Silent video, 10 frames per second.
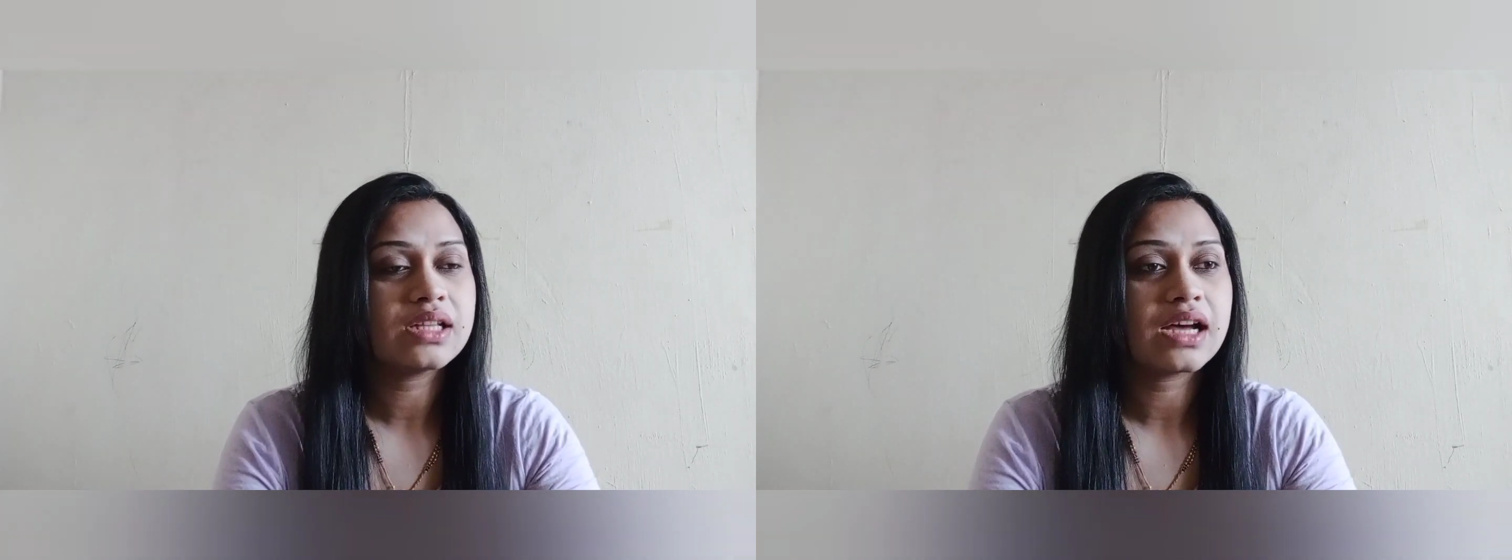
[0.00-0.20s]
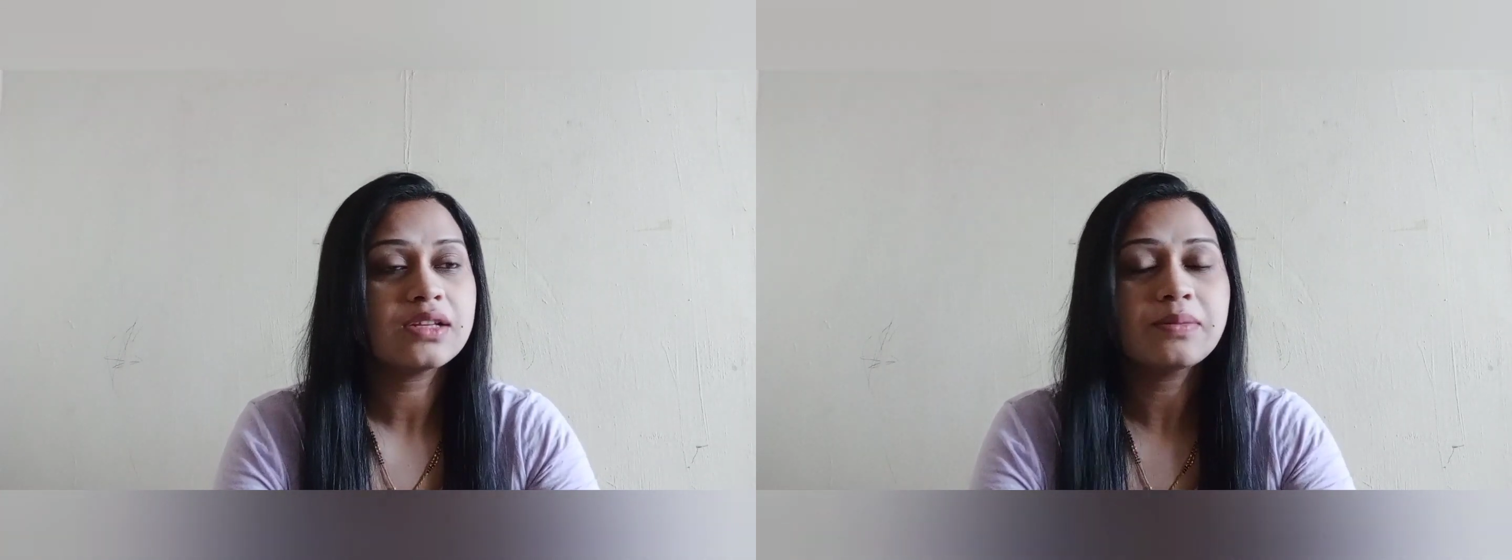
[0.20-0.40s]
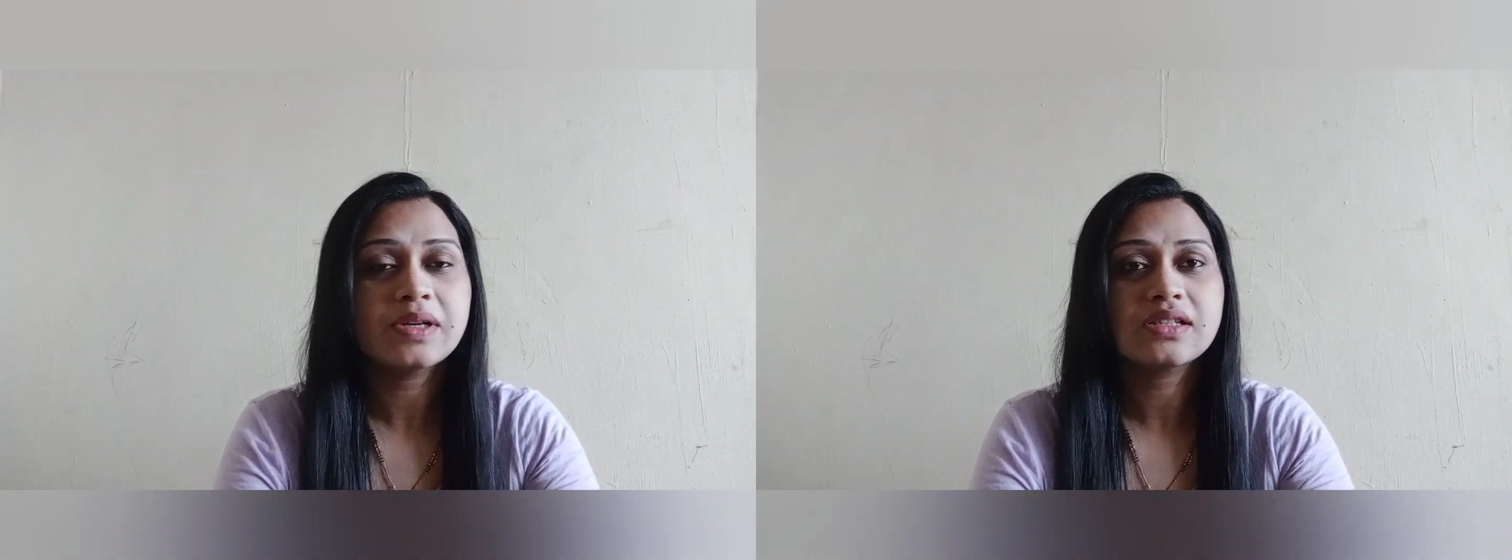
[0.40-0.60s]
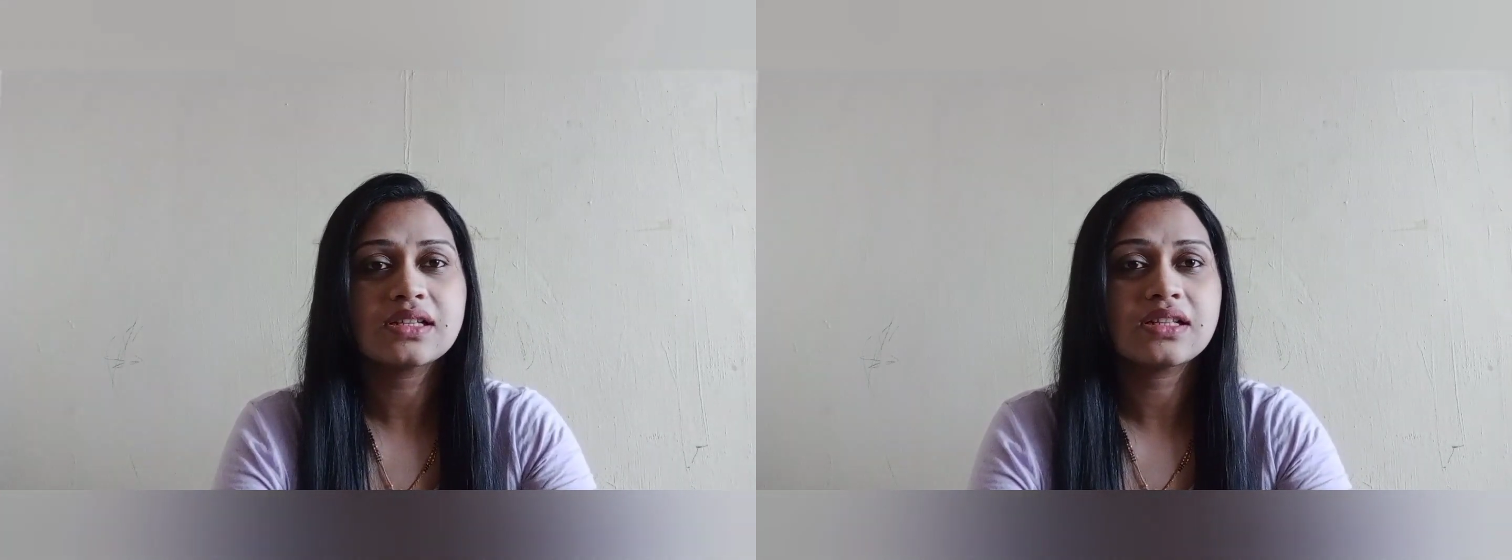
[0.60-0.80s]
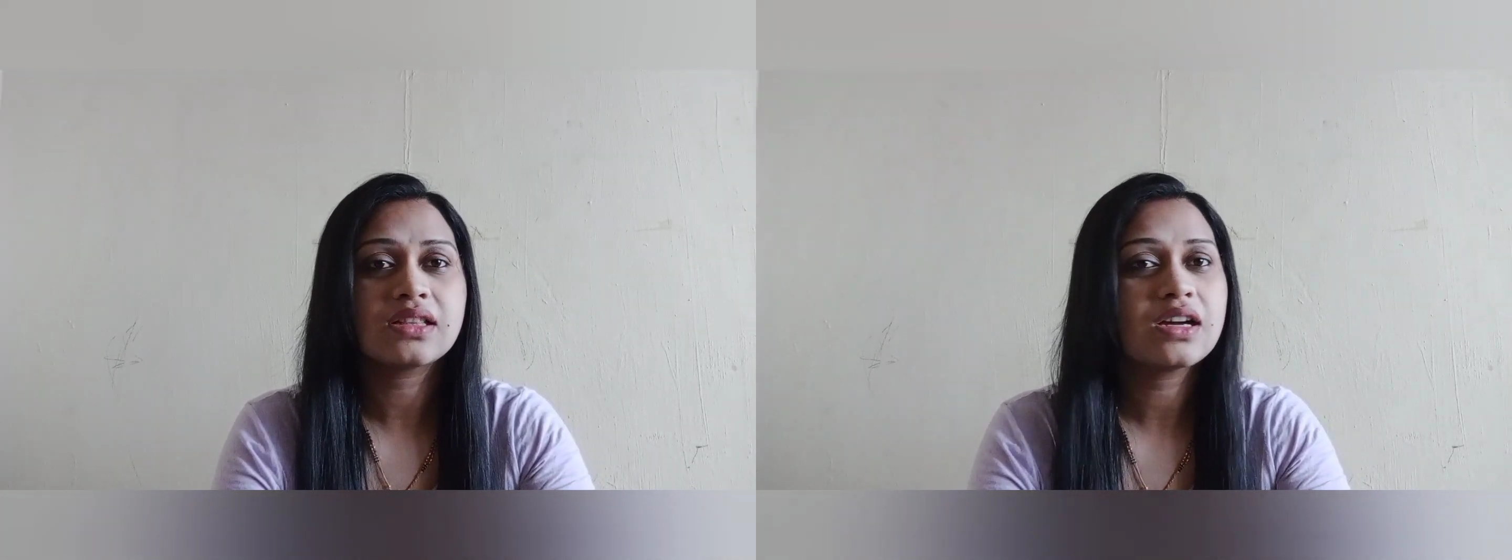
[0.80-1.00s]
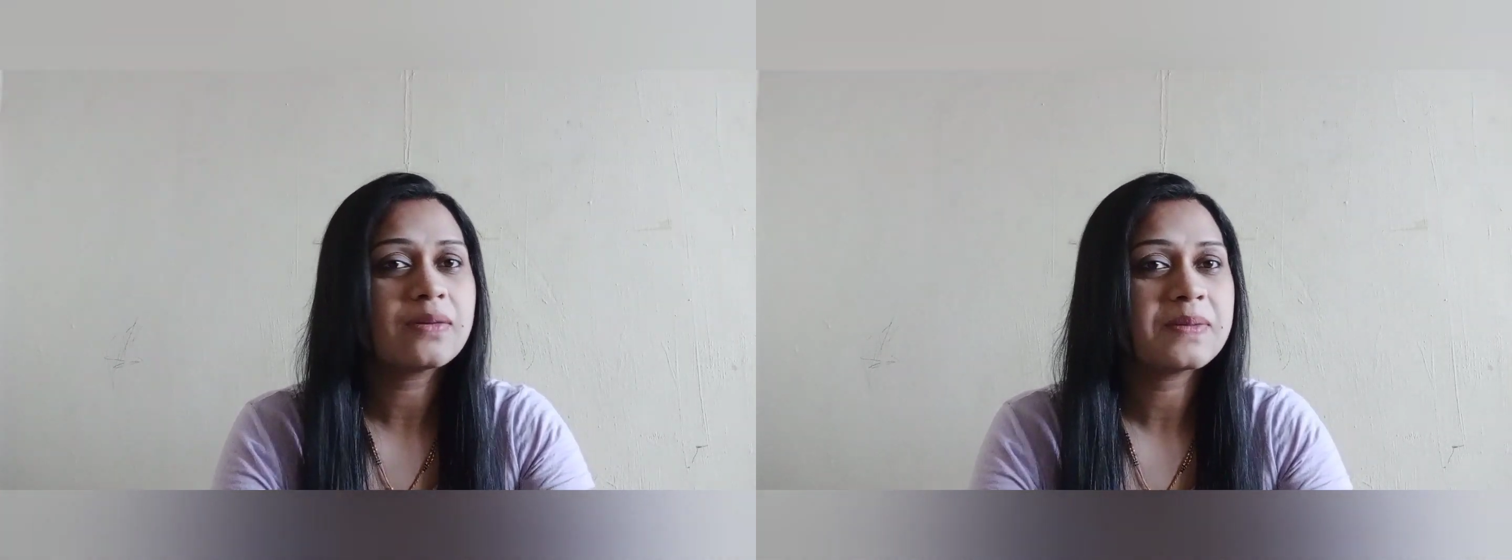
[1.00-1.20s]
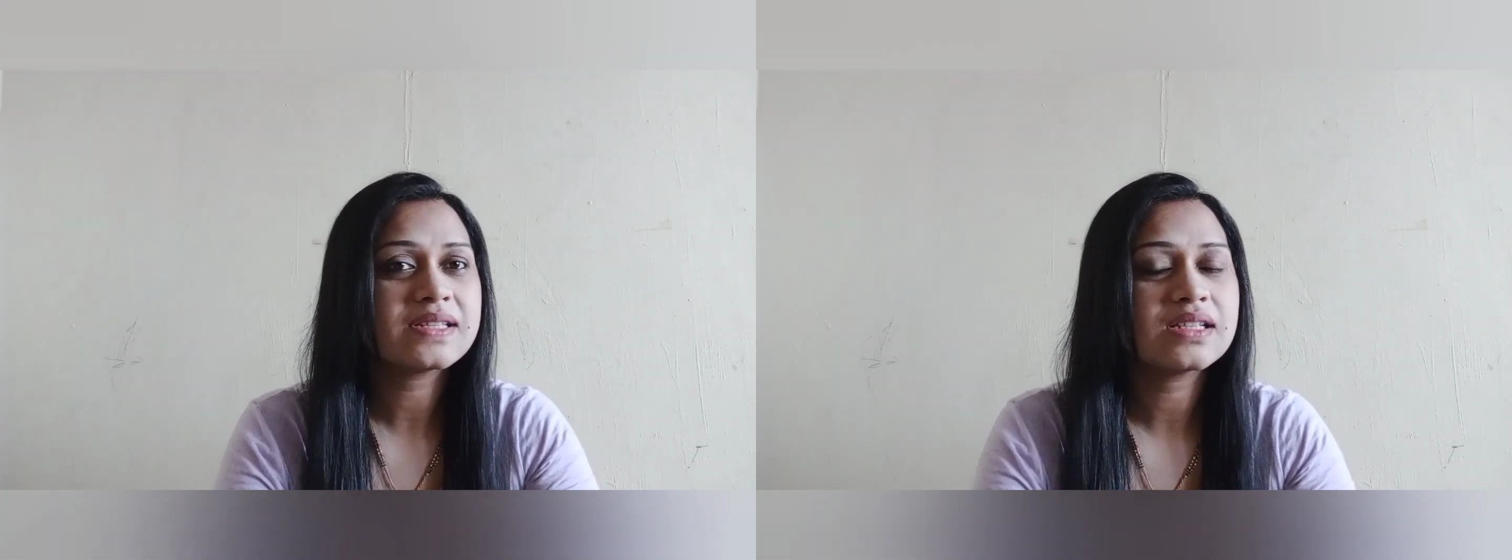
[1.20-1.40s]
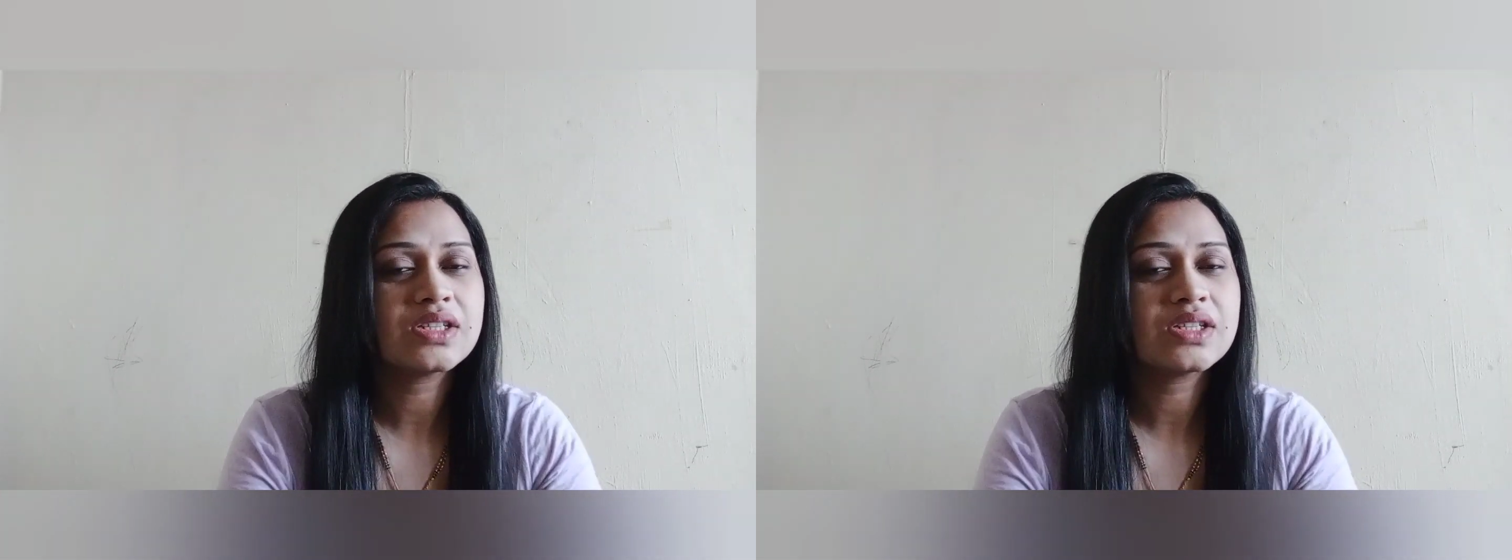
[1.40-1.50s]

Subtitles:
The other person, the third person,